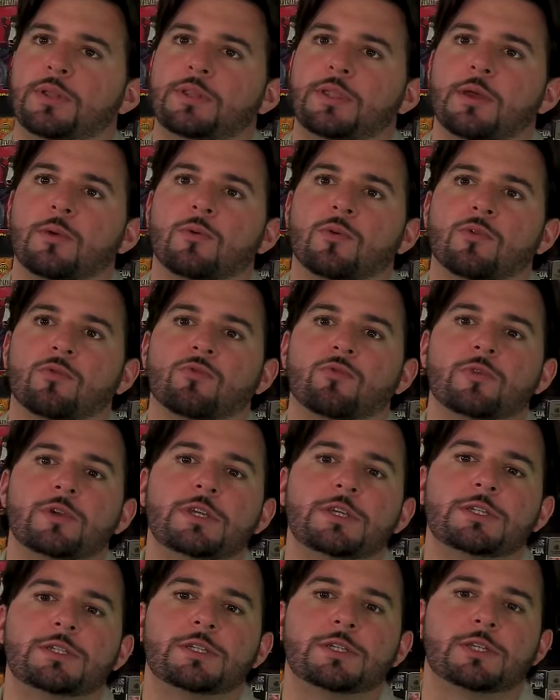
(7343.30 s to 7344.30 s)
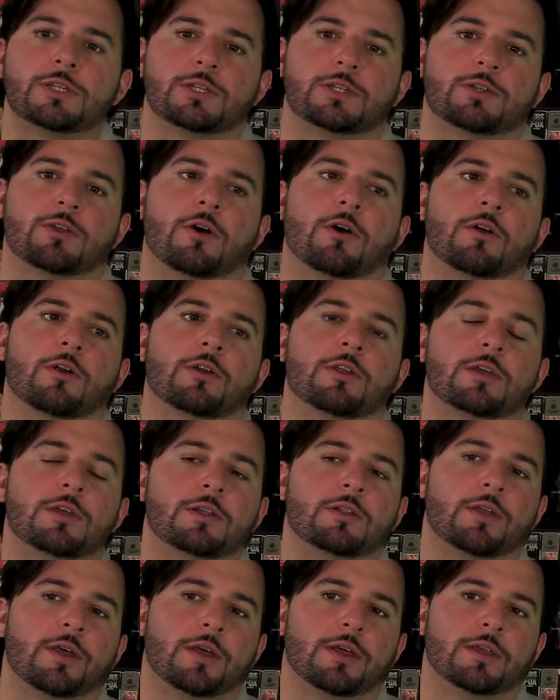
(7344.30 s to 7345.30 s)
But they were
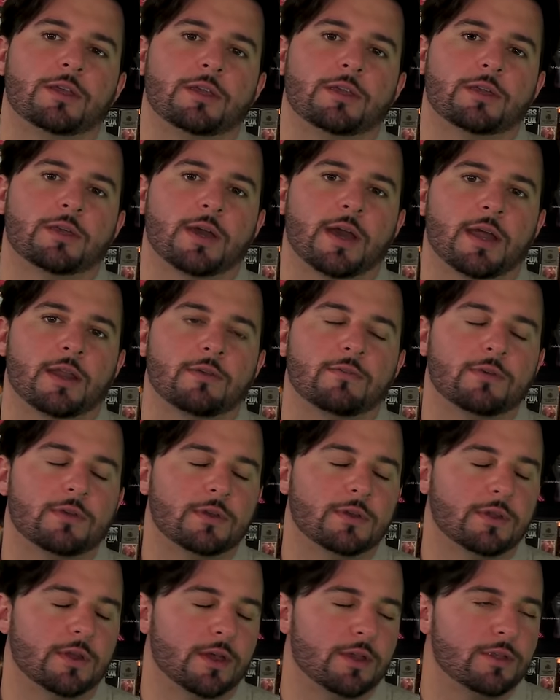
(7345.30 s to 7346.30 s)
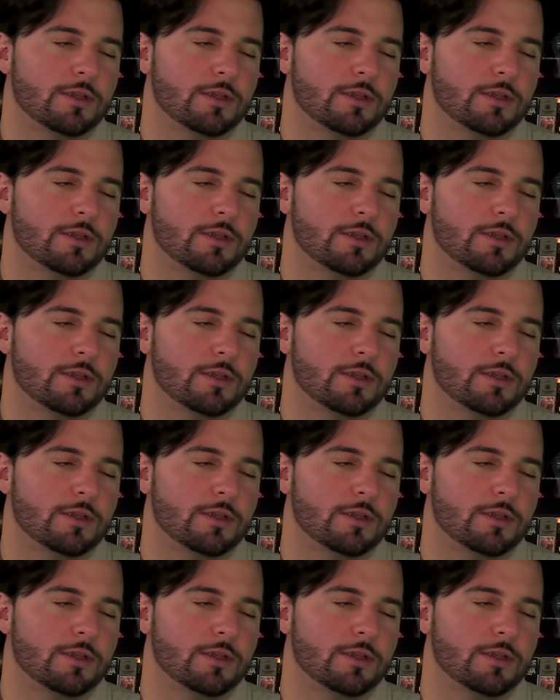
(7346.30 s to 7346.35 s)
restarting, like, kind of a